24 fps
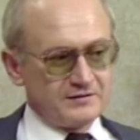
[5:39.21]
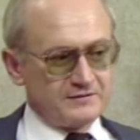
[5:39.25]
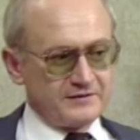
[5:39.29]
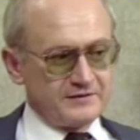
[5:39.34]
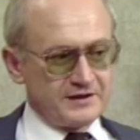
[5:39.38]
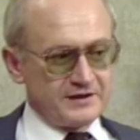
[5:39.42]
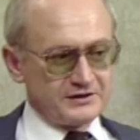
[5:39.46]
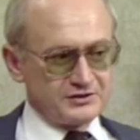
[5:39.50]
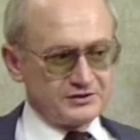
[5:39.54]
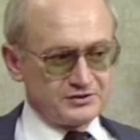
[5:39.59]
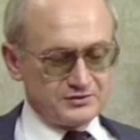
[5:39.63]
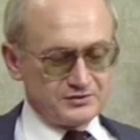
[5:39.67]

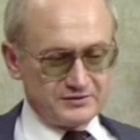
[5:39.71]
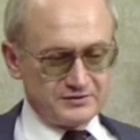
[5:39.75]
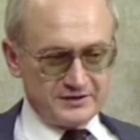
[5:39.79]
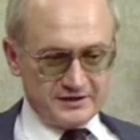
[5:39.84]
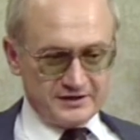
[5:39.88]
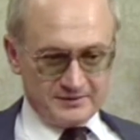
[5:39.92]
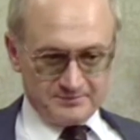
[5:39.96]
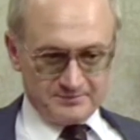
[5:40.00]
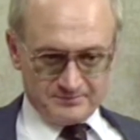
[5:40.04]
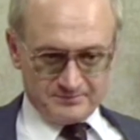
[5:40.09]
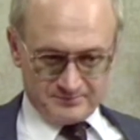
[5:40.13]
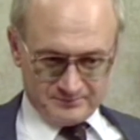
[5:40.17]
thanks to
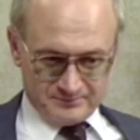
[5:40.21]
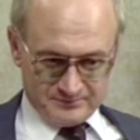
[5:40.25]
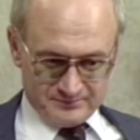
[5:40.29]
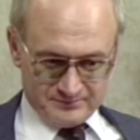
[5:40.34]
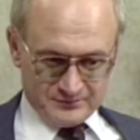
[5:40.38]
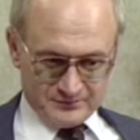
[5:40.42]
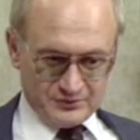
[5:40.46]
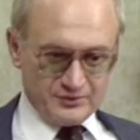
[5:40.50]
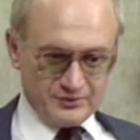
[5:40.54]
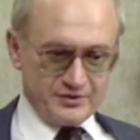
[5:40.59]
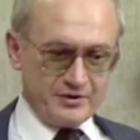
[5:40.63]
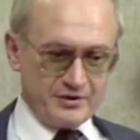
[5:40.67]
their
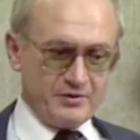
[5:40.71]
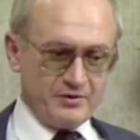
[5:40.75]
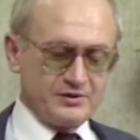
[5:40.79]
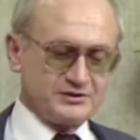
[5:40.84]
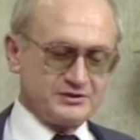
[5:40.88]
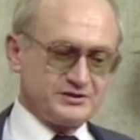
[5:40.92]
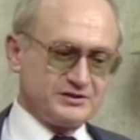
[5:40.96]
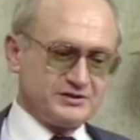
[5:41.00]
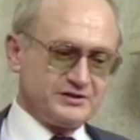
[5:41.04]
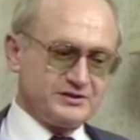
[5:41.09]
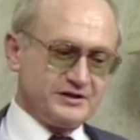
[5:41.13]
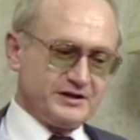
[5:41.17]

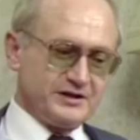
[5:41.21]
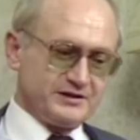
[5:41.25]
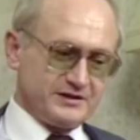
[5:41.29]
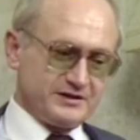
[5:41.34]
curiosity